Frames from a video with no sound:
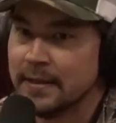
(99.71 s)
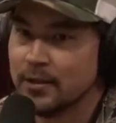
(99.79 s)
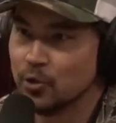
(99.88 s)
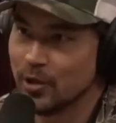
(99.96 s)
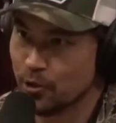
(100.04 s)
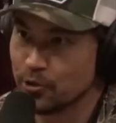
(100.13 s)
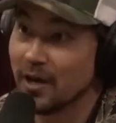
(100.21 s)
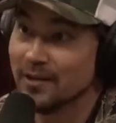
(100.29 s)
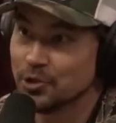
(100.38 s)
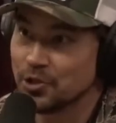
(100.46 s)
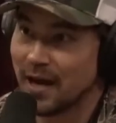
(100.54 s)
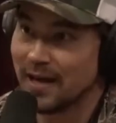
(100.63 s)
you hear
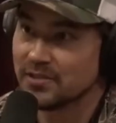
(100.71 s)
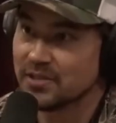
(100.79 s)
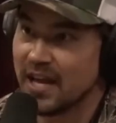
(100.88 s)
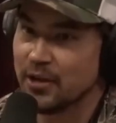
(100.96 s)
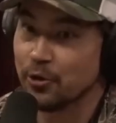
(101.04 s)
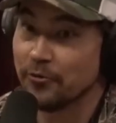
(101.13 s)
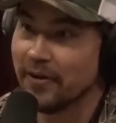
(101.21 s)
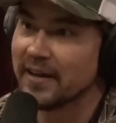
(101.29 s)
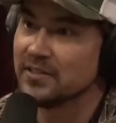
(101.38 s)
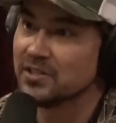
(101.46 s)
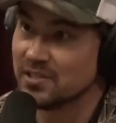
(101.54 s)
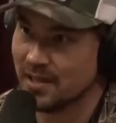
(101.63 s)
gunshots, and your
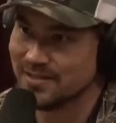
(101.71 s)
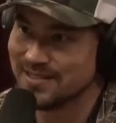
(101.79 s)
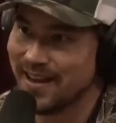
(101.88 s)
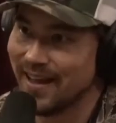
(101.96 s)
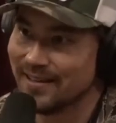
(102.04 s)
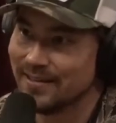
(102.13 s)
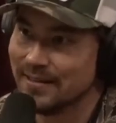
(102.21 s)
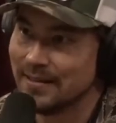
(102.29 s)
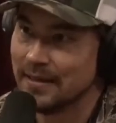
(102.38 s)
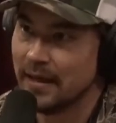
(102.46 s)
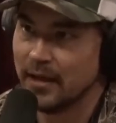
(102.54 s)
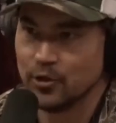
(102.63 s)
fucking son's dead,
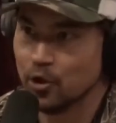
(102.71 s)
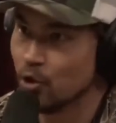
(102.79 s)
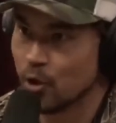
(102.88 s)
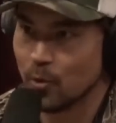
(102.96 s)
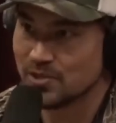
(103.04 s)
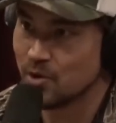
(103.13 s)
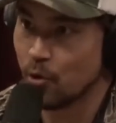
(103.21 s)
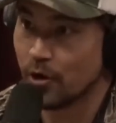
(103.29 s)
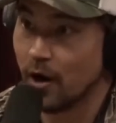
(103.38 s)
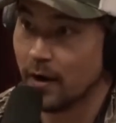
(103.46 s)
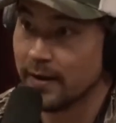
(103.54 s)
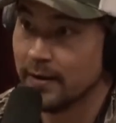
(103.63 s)
and you don't know what's going
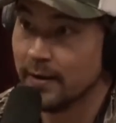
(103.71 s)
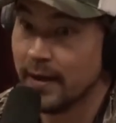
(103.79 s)
on?